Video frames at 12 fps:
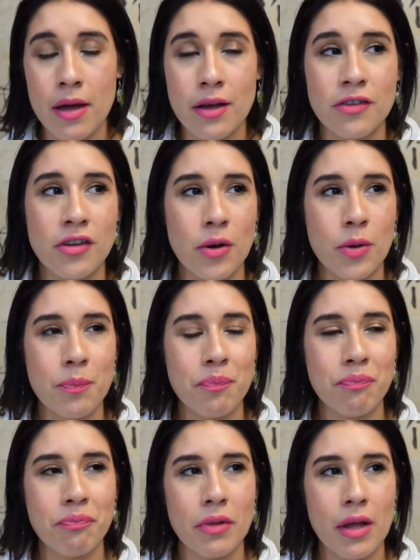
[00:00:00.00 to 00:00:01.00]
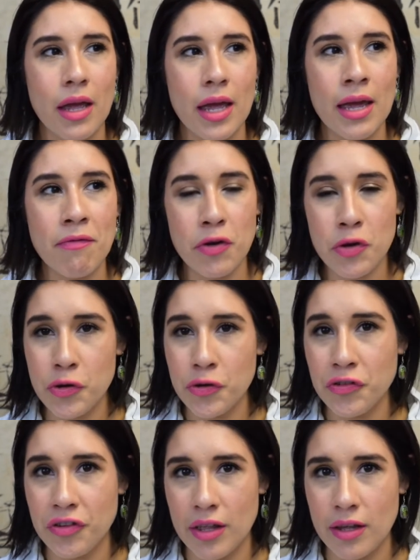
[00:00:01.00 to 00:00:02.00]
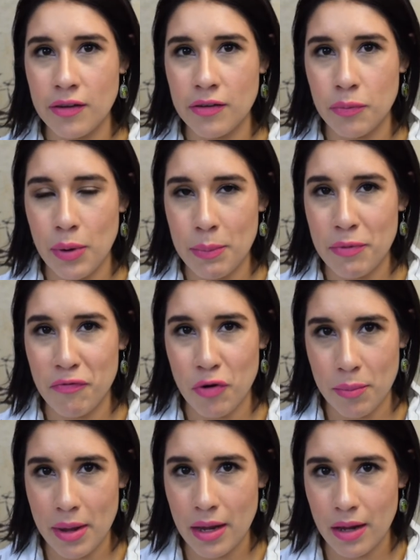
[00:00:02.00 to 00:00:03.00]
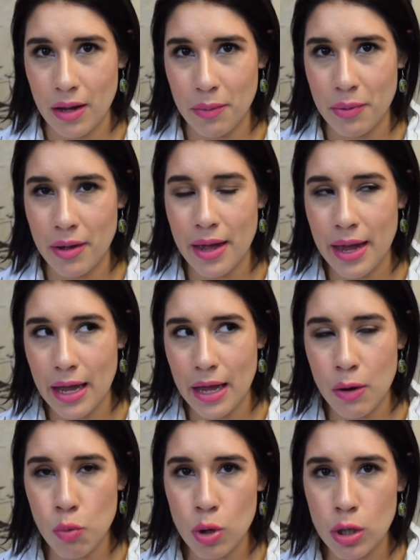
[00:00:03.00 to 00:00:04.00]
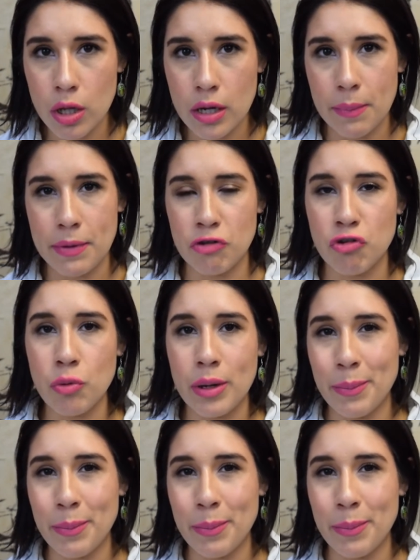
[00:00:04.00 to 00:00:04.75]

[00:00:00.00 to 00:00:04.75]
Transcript: So if you use this right before makeup, it will look a bit dewy.